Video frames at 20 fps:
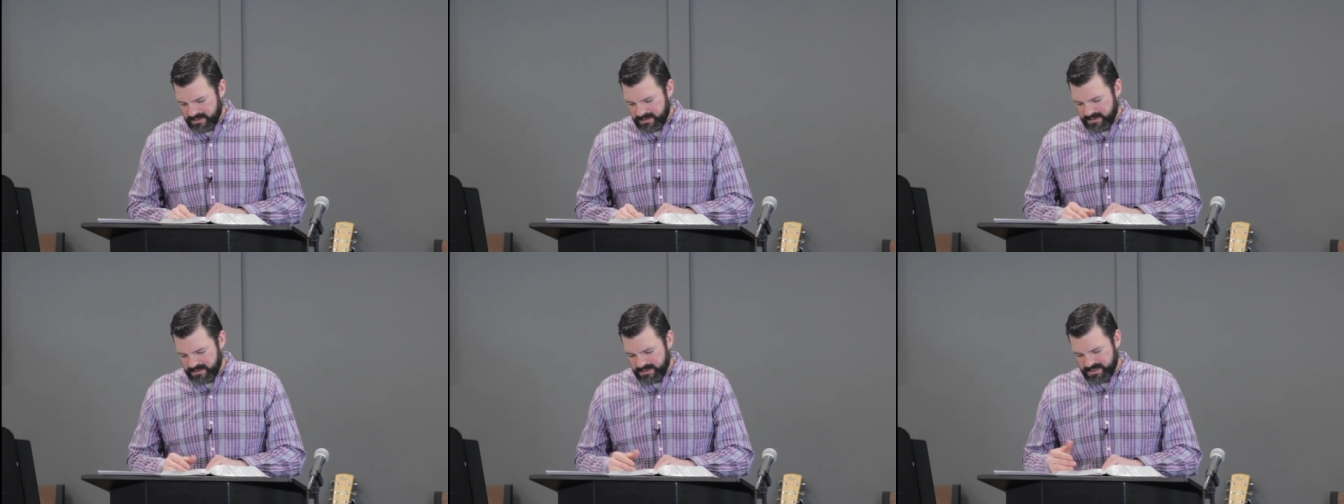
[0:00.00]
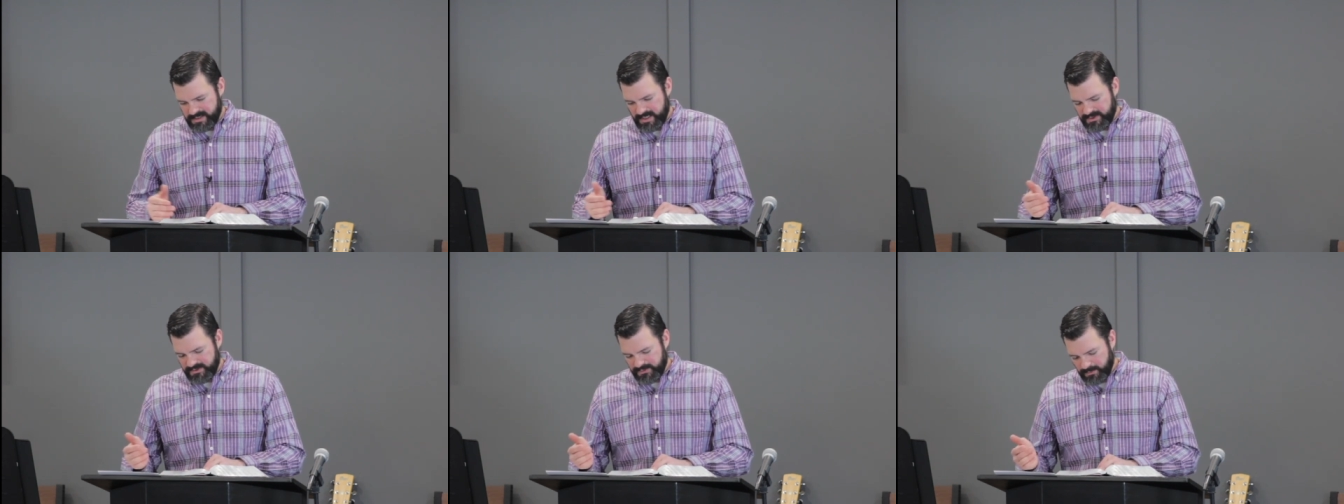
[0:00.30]
in
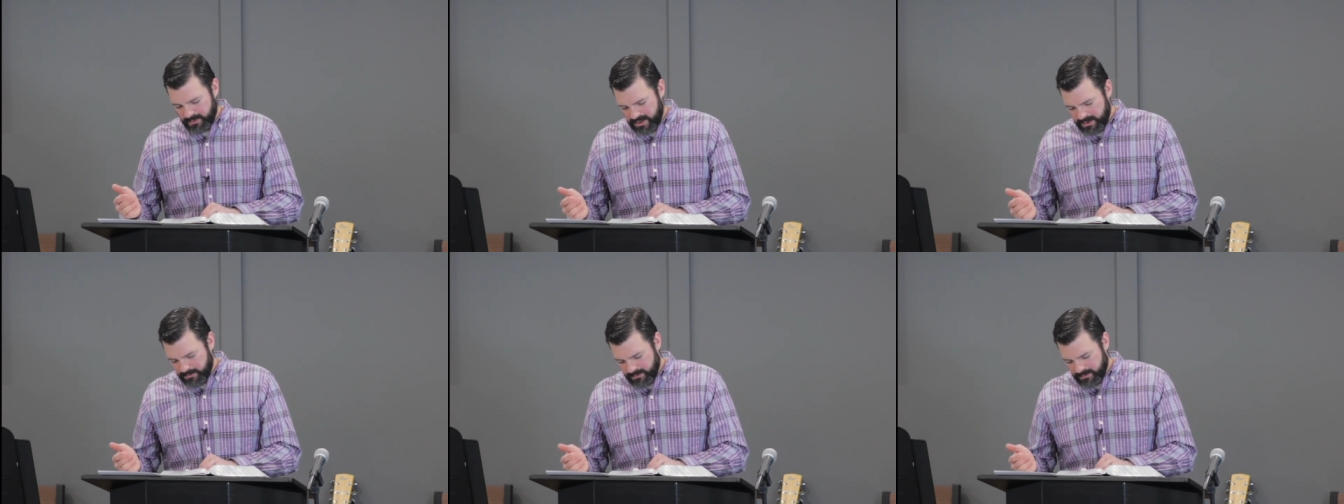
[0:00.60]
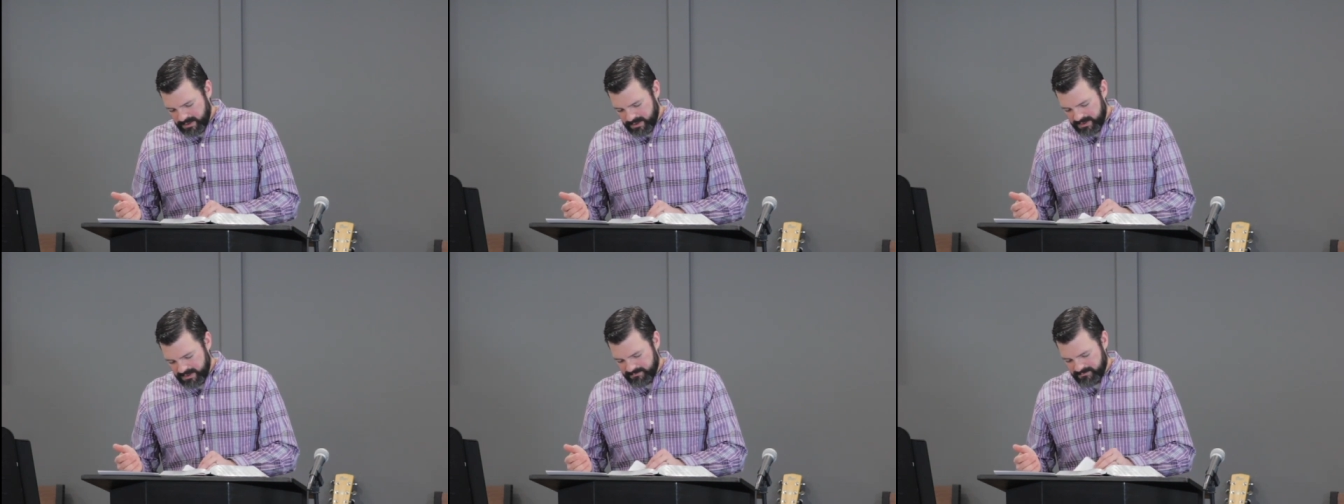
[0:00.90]
John
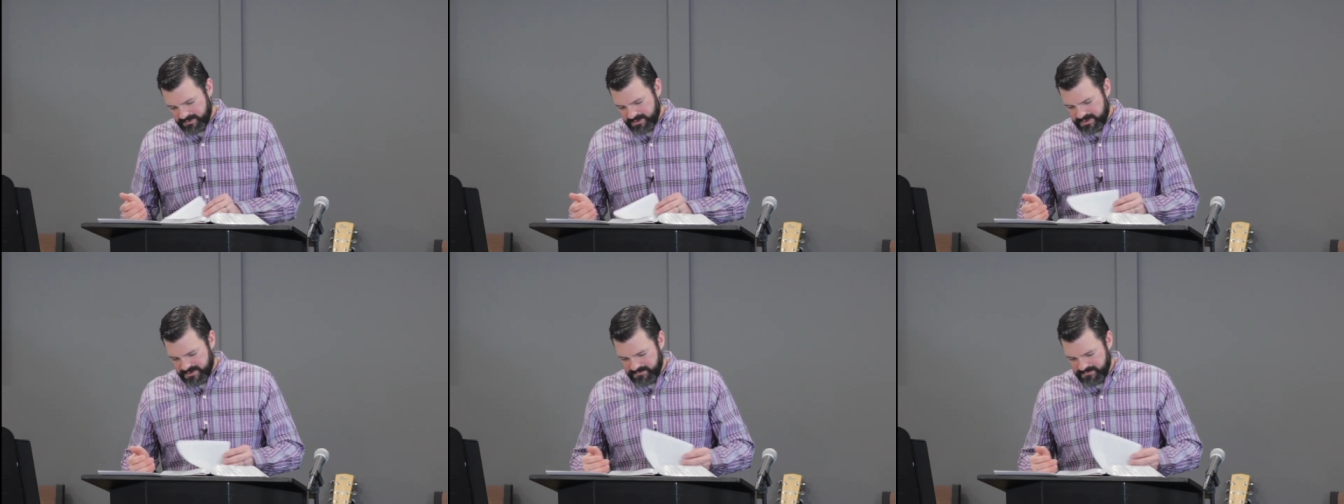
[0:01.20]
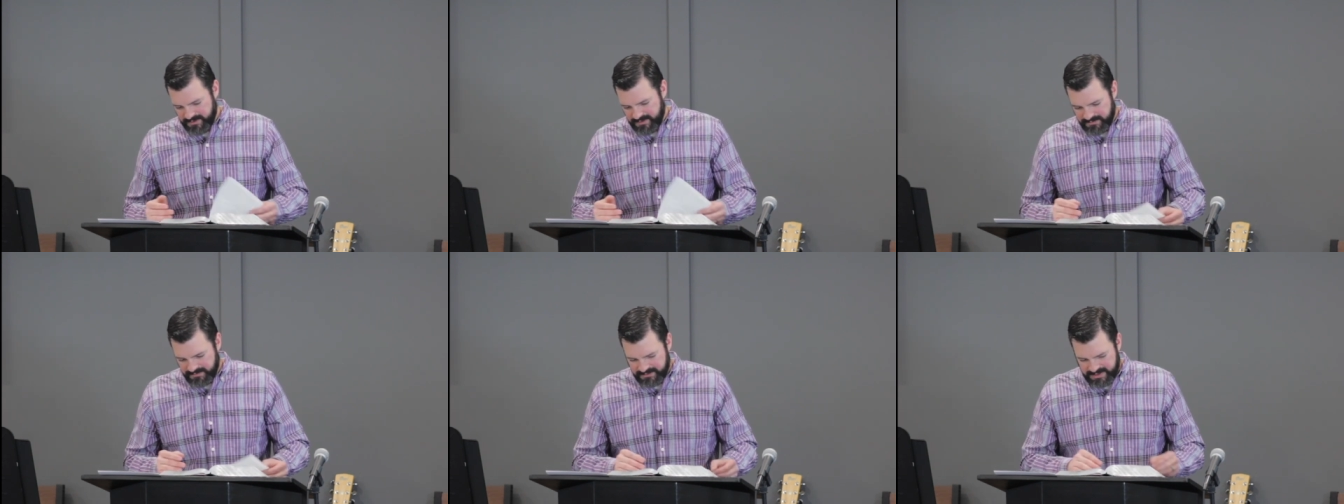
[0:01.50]
21 and verse
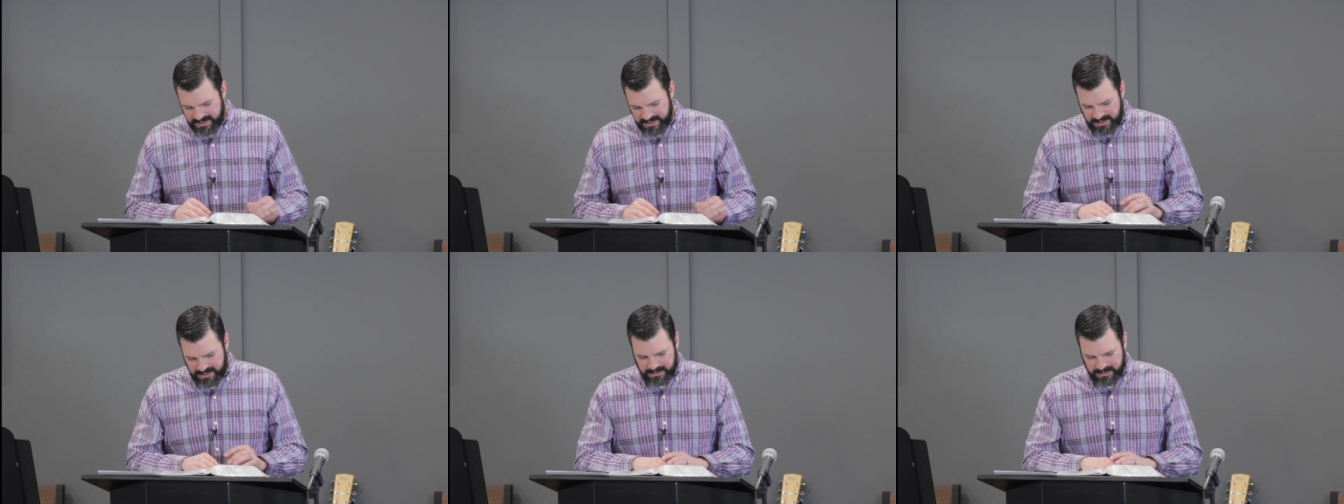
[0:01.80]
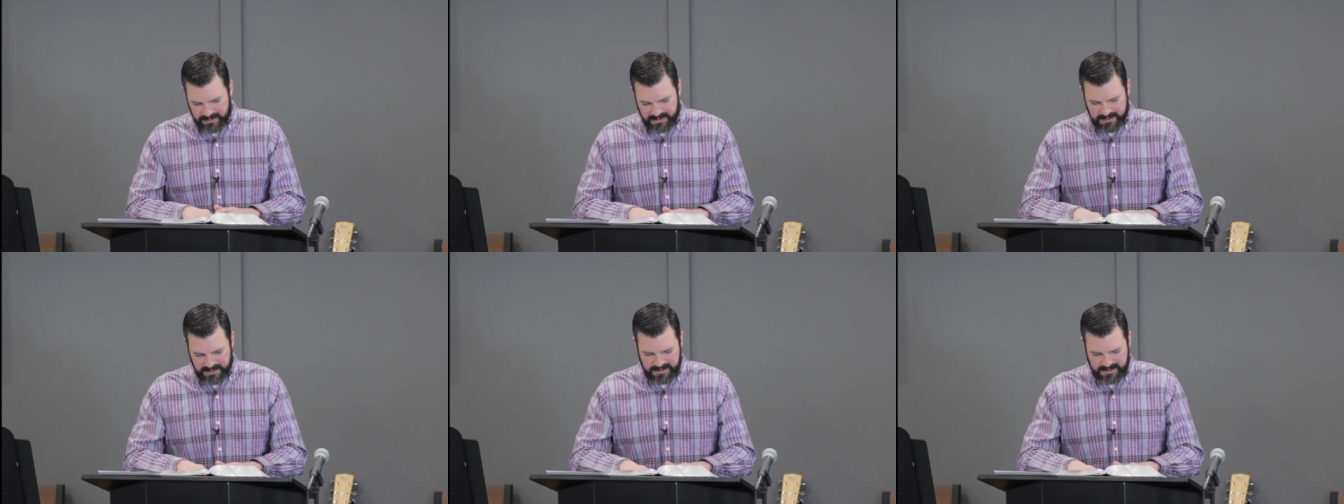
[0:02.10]

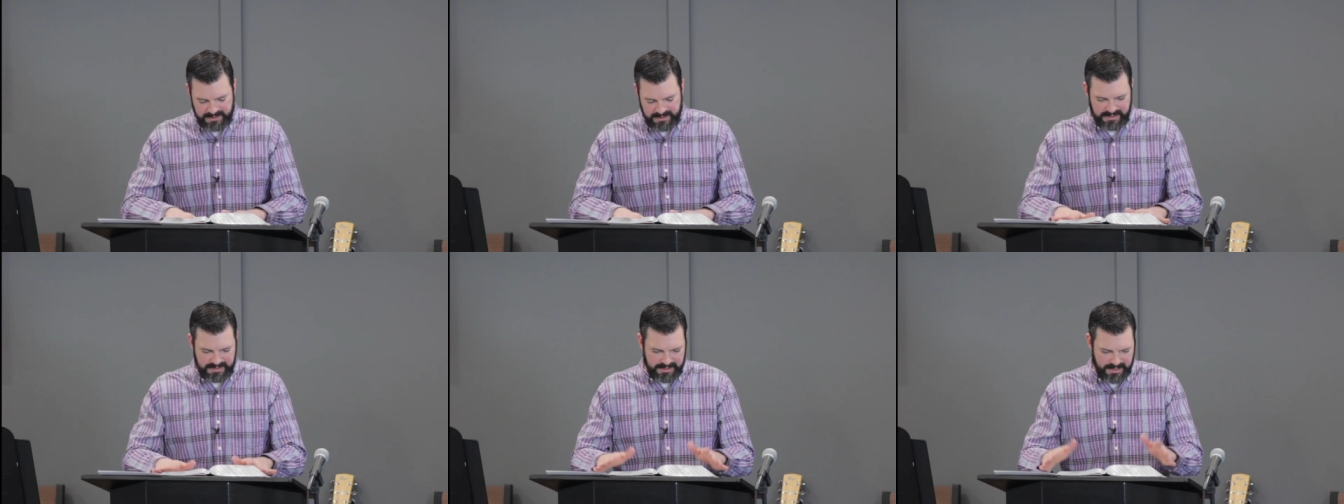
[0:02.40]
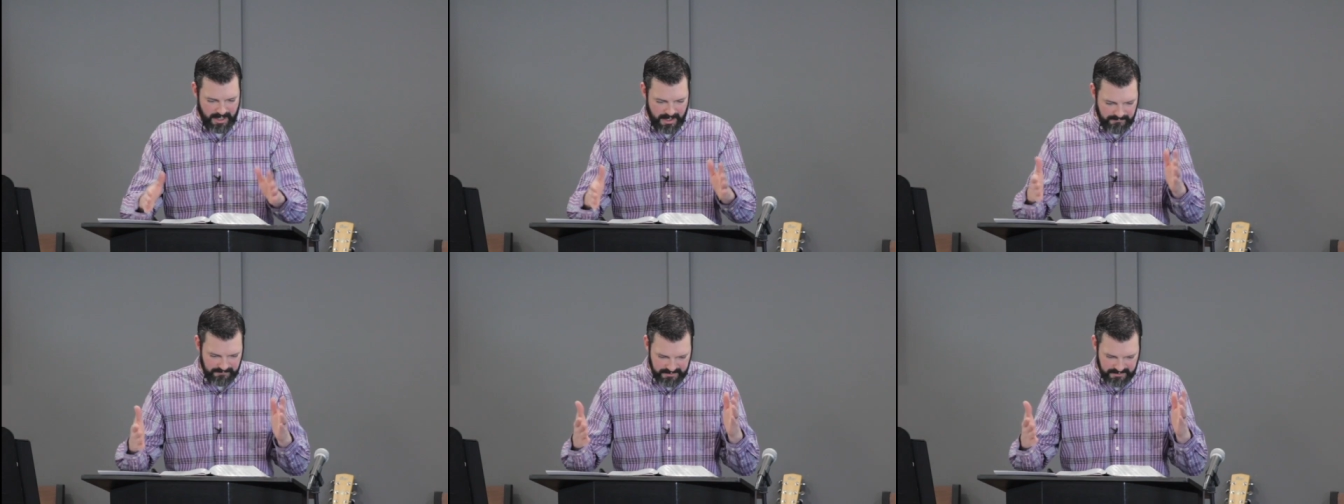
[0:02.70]
15, this, this
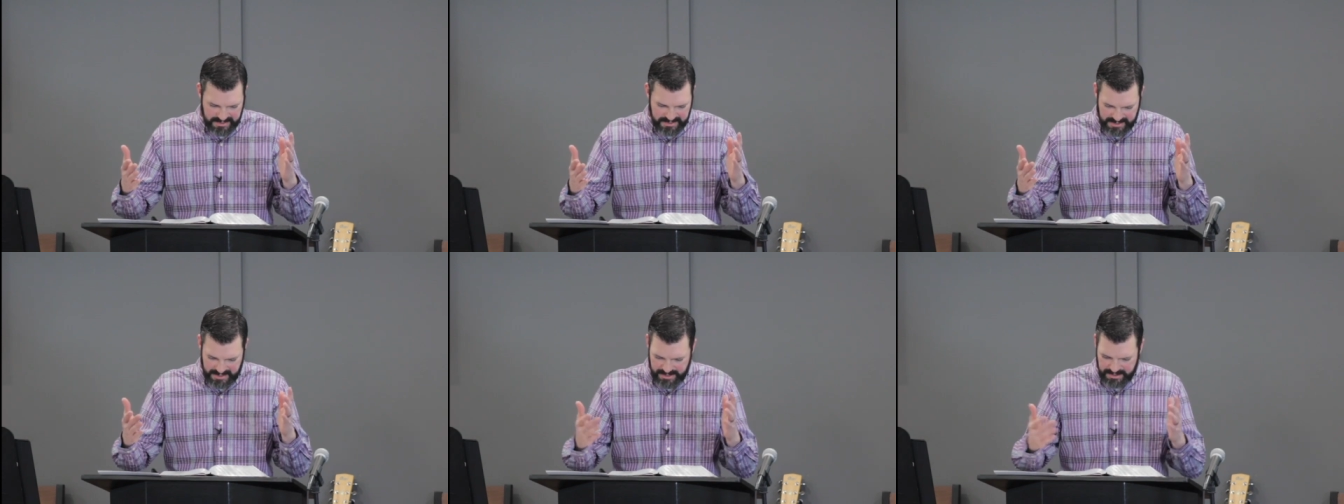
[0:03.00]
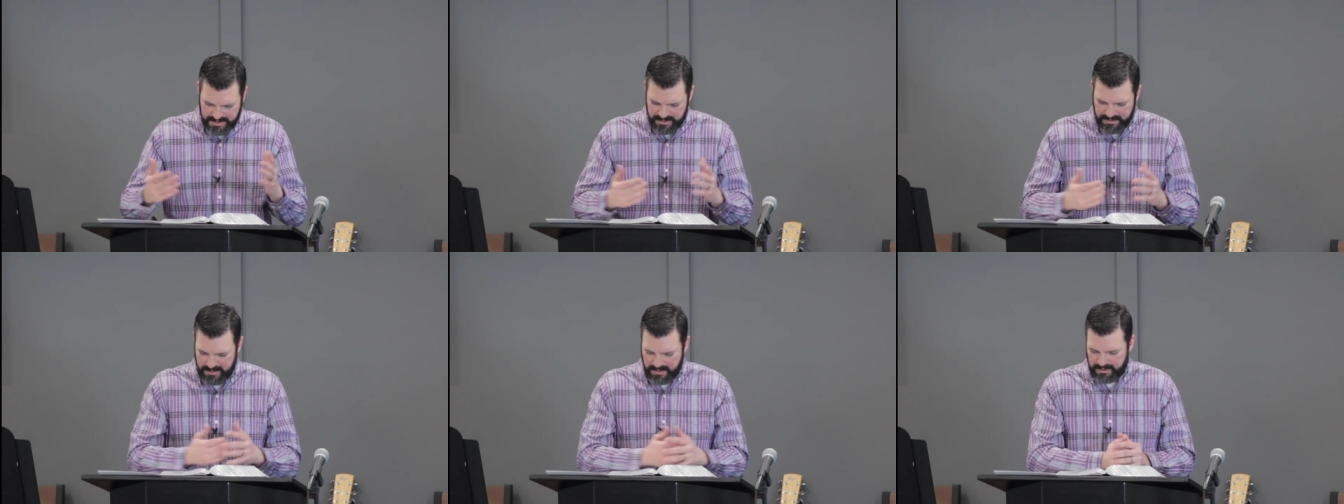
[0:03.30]

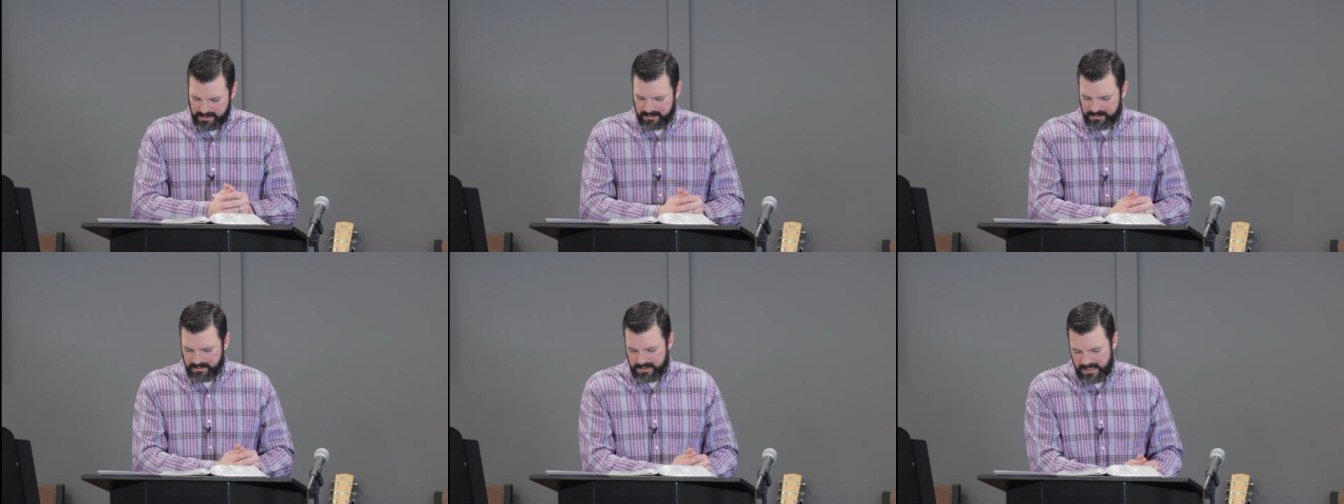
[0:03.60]
conversation that